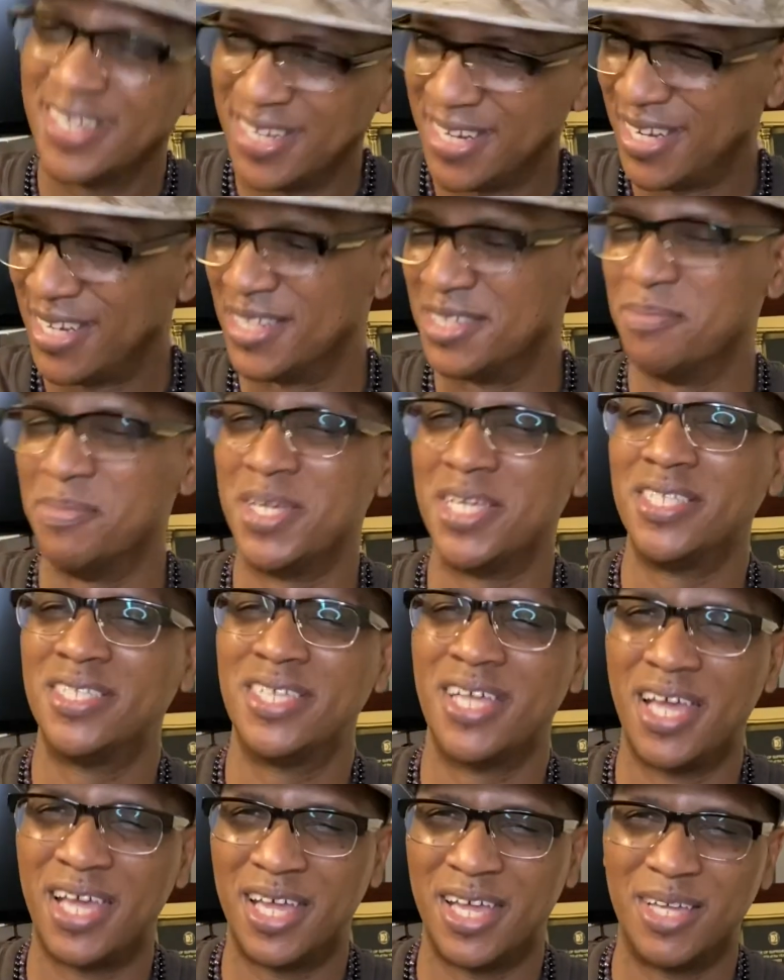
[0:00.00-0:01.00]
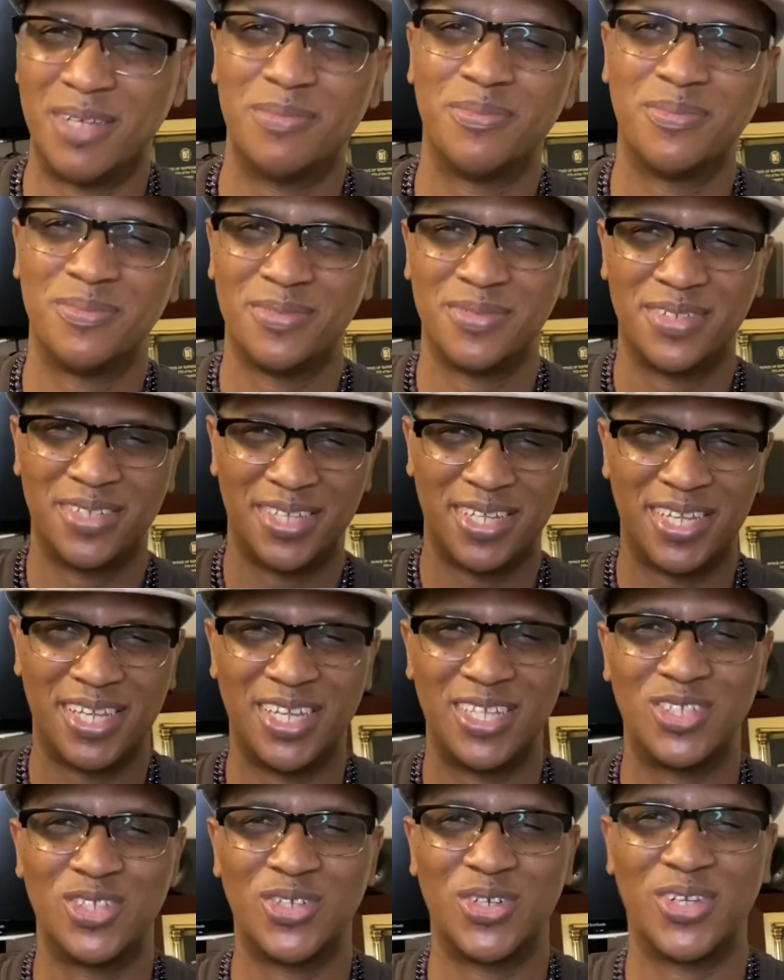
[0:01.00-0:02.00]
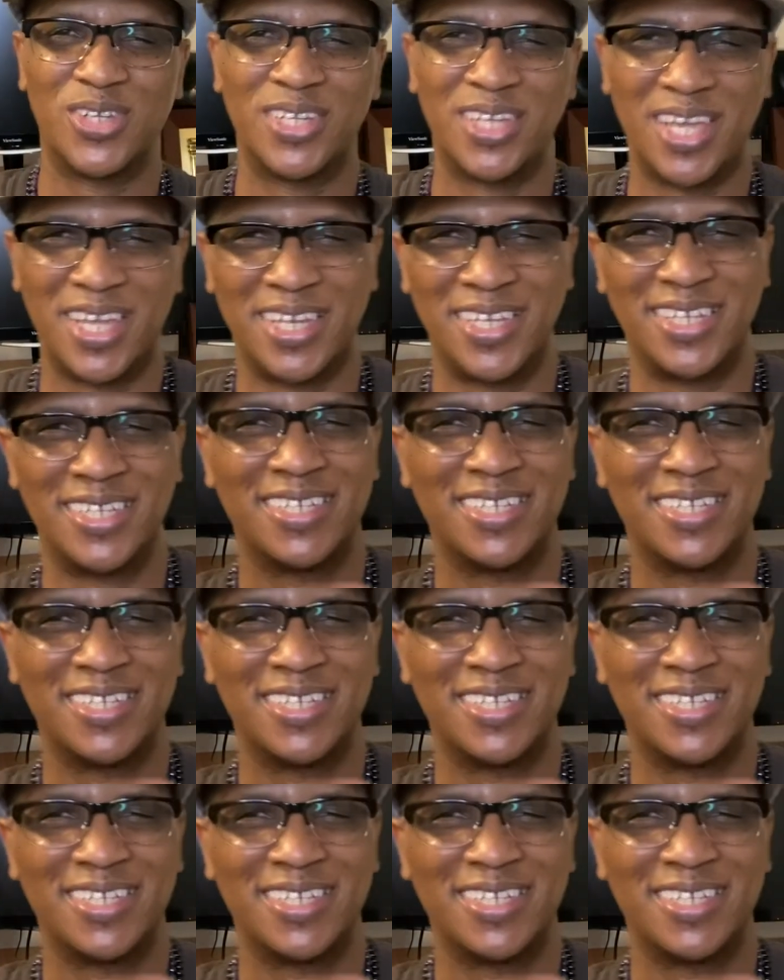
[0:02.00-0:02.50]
And in the meantime, enjoy your day.